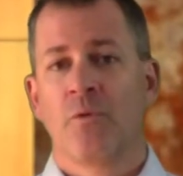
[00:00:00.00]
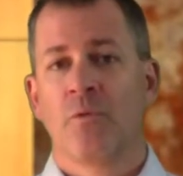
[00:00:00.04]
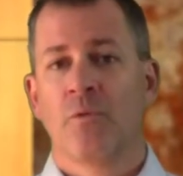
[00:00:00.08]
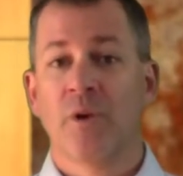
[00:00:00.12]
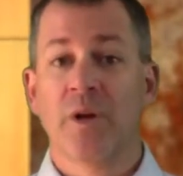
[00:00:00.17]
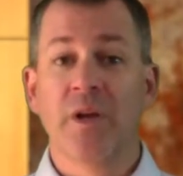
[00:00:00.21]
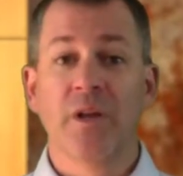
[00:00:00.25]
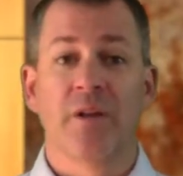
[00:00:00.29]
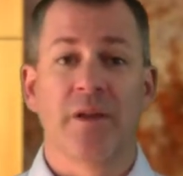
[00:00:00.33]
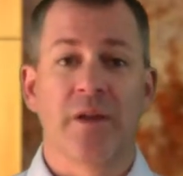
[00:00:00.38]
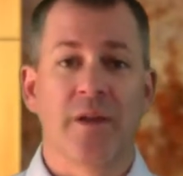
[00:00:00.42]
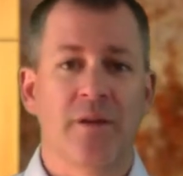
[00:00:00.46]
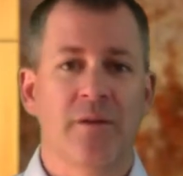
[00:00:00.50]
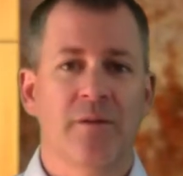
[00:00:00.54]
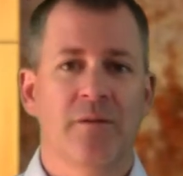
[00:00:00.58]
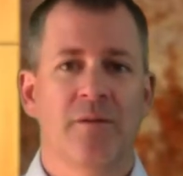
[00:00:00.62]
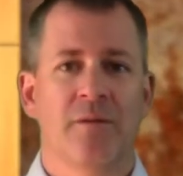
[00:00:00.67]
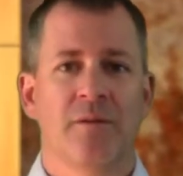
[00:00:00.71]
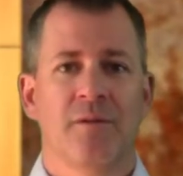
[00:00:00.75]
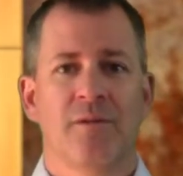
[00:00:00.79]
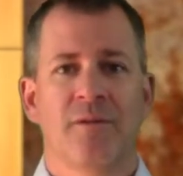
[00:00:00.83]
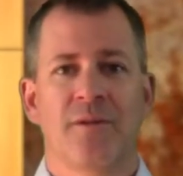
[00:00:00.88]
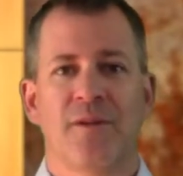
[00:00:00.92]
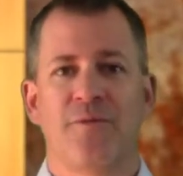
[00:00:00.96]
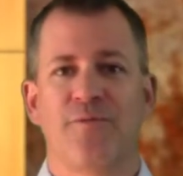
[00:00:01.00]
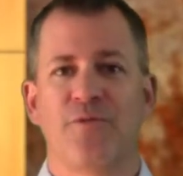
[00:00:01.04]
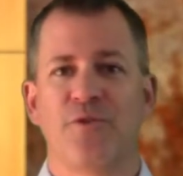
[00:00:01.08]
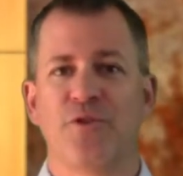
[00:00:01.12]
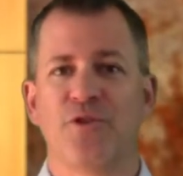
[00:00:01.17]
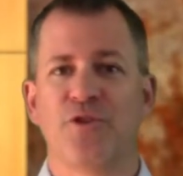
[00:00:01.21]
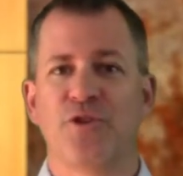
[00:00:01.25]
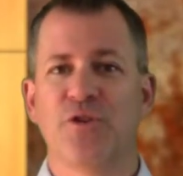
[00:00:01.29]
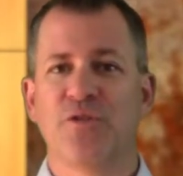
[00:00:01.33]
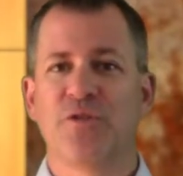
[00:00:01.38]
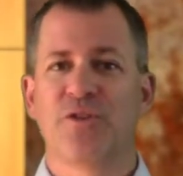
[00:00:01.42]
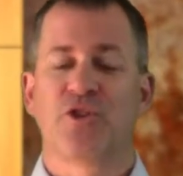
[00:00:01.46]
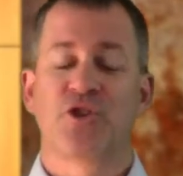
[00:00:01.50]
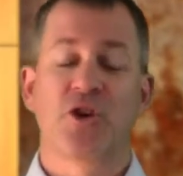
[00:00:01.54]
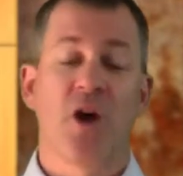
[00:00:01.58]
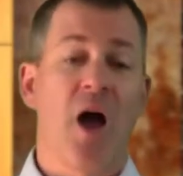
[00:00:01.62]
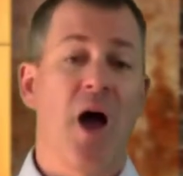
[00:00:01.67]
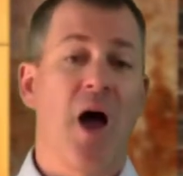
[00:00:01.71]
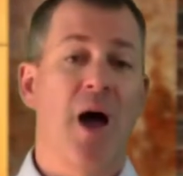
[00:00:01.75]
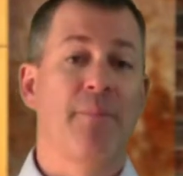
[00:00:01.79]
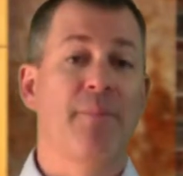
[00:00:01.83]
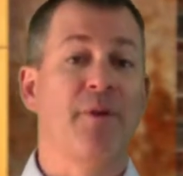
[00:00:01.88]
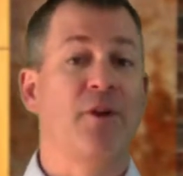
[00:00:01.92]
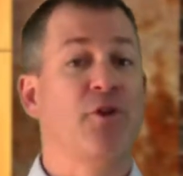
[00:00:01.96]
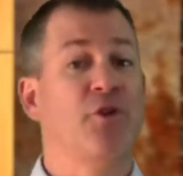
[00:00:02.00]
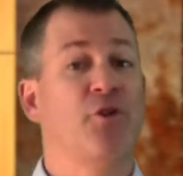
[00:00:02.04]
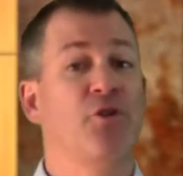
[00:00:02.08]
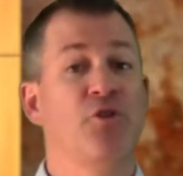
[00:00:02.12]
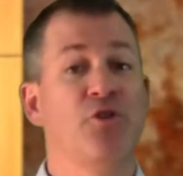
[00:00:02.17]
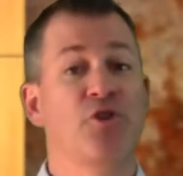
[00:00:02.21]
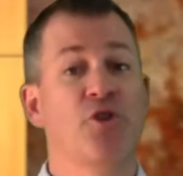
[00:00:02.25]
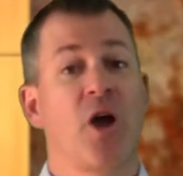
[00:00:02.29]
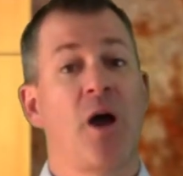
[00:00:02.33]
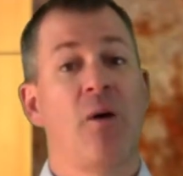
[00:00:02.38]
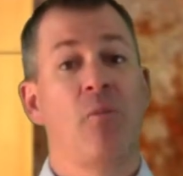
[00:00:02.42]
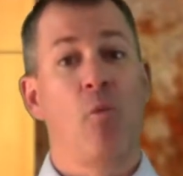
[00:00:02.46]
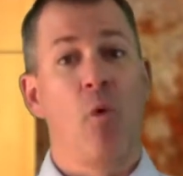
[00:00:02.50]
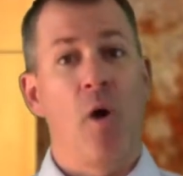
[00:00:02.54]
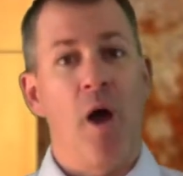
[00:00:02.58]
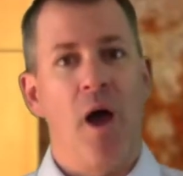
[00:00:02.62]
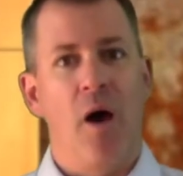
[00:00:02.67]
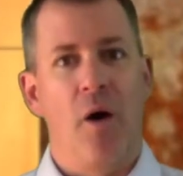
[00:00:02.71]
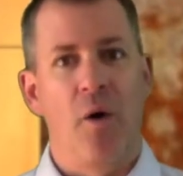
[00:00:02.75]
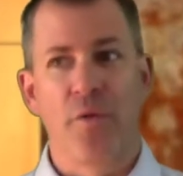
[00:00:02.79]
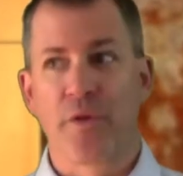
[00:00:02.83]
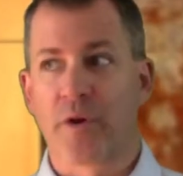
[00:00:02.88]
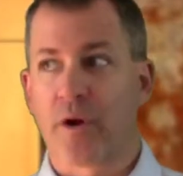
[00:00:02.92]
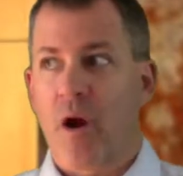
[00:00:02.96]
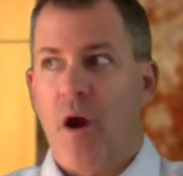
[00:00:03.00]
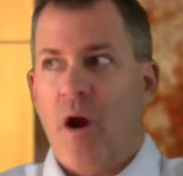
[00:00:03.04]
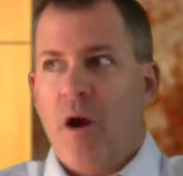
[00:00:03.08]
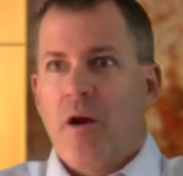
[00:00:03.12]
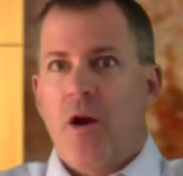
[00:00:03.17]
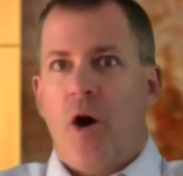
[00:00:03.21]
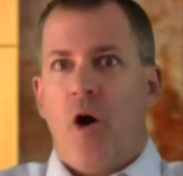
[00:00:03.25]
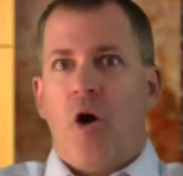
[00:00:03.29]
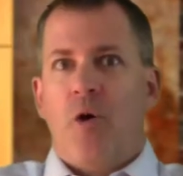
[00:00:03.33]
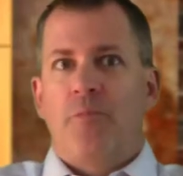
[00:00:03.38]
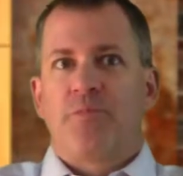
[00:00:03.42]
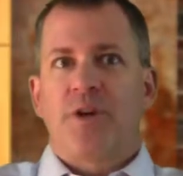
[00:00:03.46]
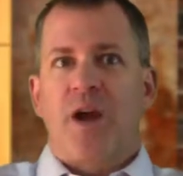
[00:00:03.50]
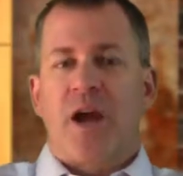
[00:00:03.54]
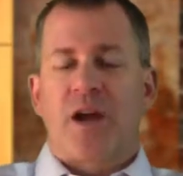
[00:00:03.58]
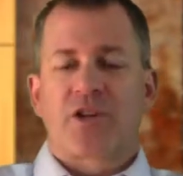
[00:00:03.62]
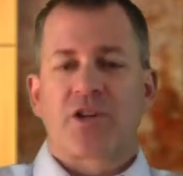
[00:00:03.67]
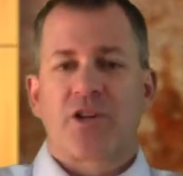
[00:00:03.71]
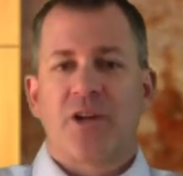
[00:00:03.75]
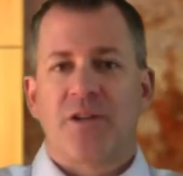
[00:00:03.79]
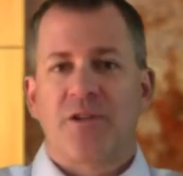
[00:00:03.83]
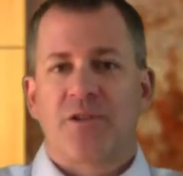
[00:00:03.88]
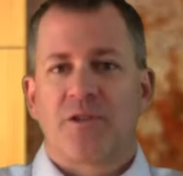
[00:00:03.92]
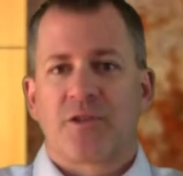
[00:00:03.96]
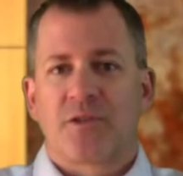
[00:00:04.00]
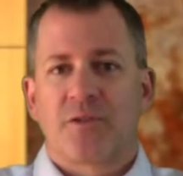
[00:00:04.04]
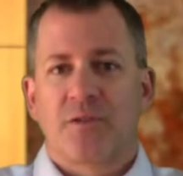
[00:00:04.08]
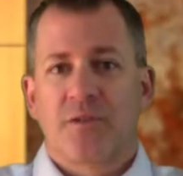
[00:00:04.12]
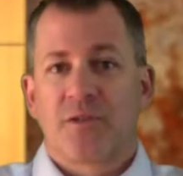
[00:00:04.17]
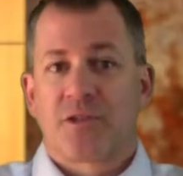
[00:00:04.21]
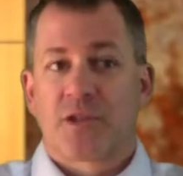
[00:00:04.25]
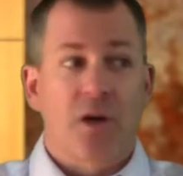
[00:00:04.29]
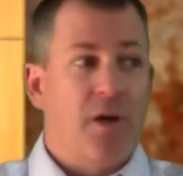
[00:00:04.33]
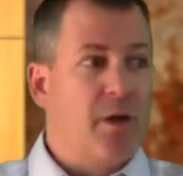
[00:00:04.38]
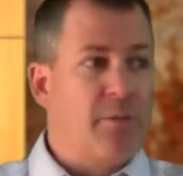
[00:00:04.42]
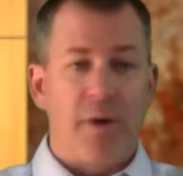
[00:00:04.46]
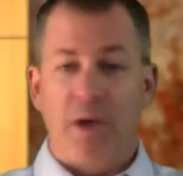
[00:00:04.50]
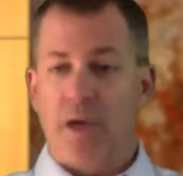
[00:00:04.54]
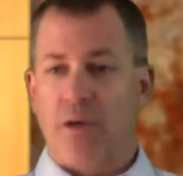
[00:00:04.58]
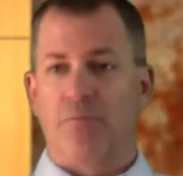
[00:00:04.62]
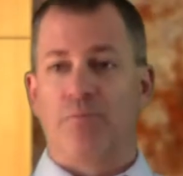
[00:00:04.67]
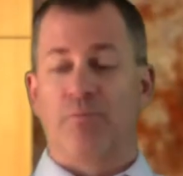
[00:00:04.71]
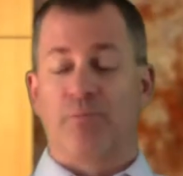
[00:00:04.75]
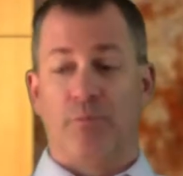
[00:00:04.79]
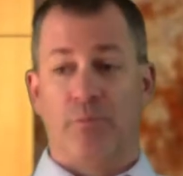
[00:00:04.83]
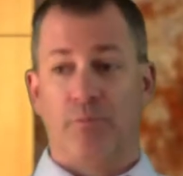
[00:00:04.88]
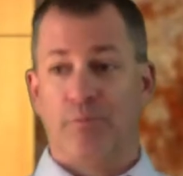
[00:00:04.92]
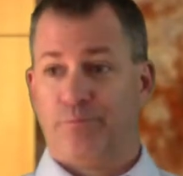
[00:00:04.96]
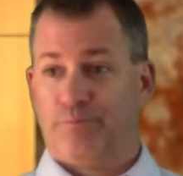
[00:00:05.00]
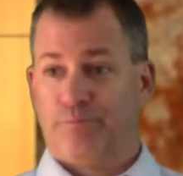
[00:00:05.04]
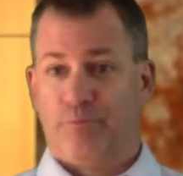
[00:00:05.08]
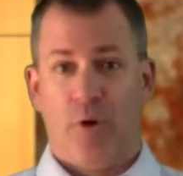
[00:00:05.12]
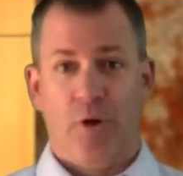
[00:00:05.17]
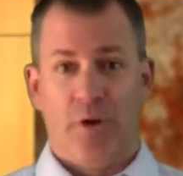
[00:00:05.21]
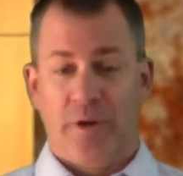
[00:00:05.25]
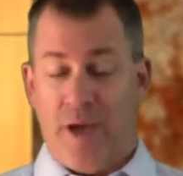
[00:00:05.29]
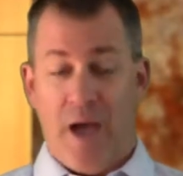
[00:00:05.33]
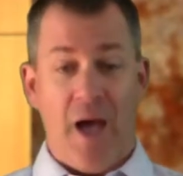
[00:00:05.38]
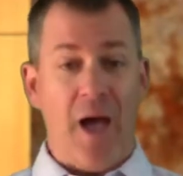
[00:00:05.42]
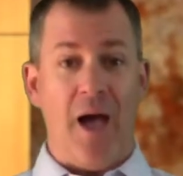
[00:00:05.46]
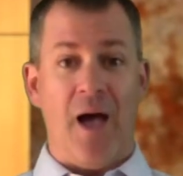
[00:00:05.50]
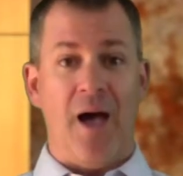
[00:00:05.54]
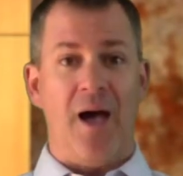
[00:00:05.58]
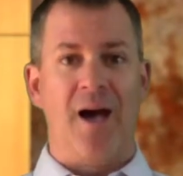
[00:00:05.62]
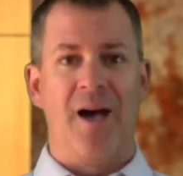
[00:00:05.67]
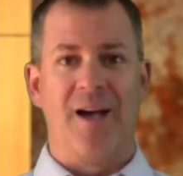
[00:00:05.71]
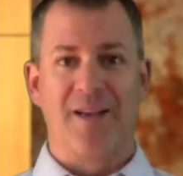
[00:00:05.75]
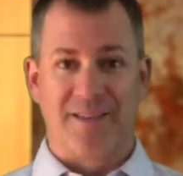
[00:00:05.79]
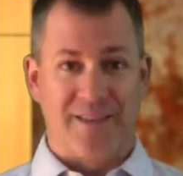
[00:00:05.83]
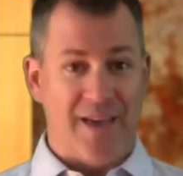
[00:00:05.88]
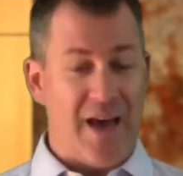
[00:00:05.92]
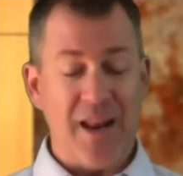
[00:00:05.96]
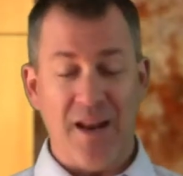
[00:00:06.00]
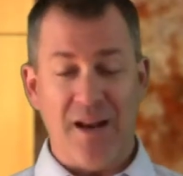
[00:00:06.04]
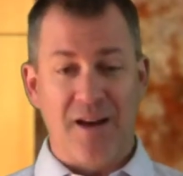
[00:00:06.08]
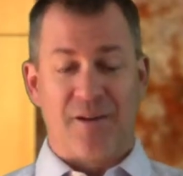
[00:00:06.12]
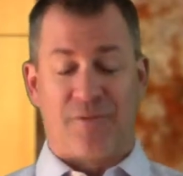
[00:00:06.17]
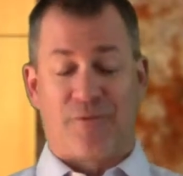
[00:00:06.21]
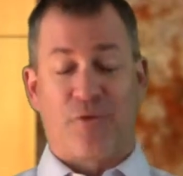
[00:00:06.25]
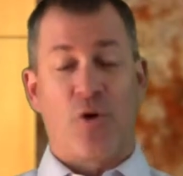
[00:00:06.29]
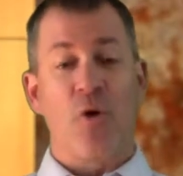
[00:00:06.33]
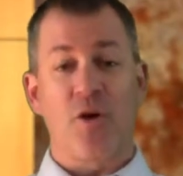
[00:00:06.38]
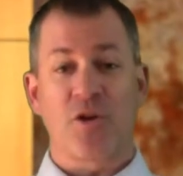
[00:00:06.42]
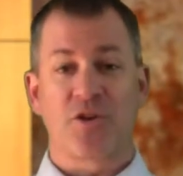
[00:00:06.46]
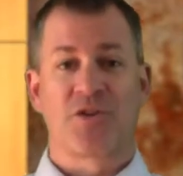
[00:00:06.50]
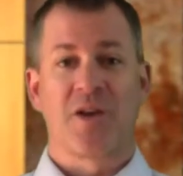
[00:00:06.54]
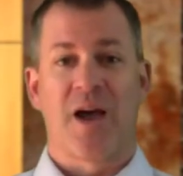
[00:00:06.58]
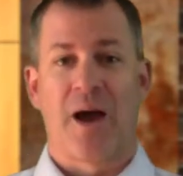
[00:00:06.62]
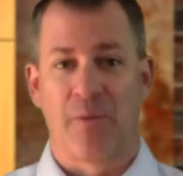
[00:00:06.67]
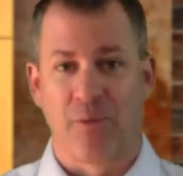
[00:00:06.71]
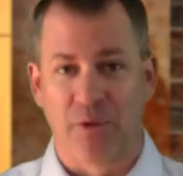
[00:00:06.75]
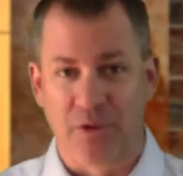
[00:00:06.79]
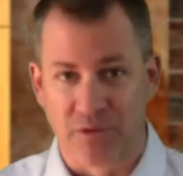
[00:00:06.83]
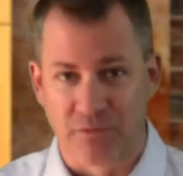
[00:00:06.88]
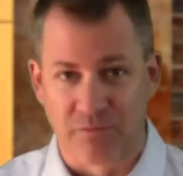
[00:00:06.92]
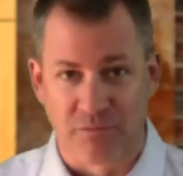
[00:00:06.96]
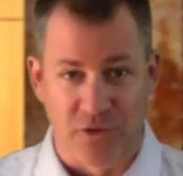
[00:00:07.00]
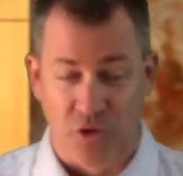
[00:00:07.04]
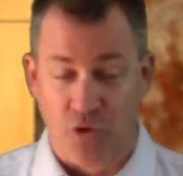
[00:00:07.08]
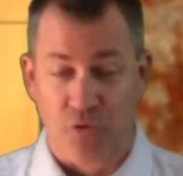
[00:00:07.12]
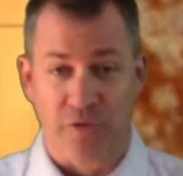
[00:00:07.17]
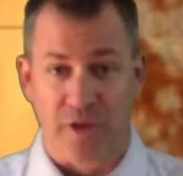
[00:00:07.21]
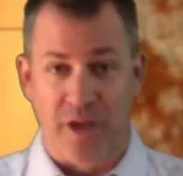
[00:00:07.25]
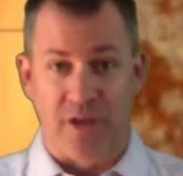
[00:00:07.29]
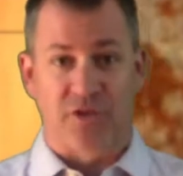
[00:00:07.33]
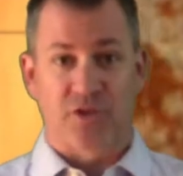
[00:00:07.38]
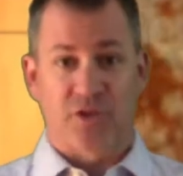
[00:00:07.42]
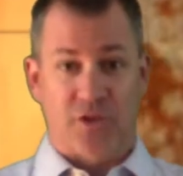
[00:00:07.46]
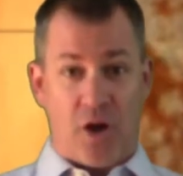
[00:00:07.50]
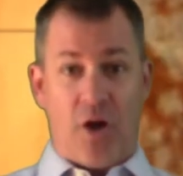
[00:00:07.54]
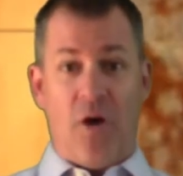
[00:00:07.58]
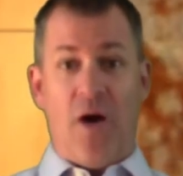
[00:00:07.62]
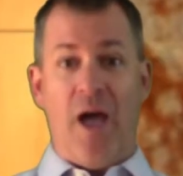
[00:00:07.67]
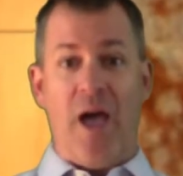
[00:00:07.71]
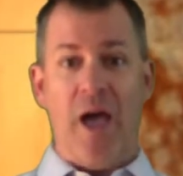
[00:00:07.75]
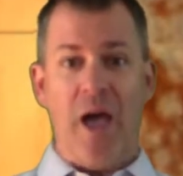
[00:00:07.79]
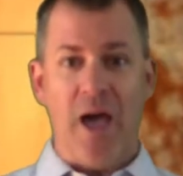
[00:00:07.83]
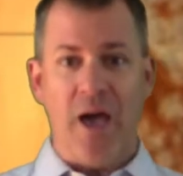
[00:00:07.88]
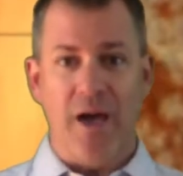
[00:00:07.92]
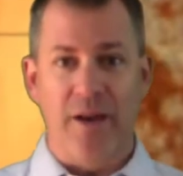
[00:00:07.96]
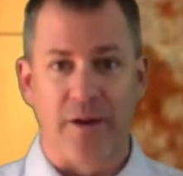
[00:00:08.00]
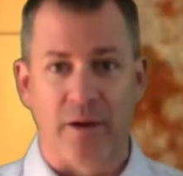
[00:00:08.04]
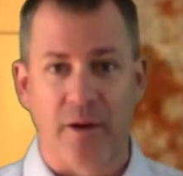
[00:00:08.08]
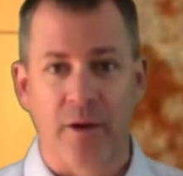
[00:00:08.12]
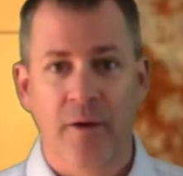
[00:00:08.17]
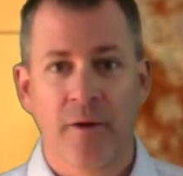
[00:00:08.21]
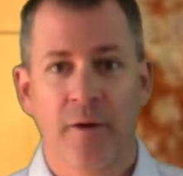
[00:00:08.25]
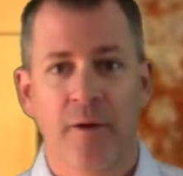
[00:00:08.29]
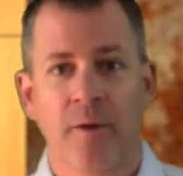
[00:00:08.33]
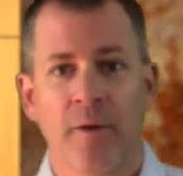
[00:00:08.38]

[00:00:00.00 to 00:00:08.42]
Really, if you do your job and you do your job well, there are no objections. It's going to be, well, yeah, I get it. Of course I would do this. Go ahead.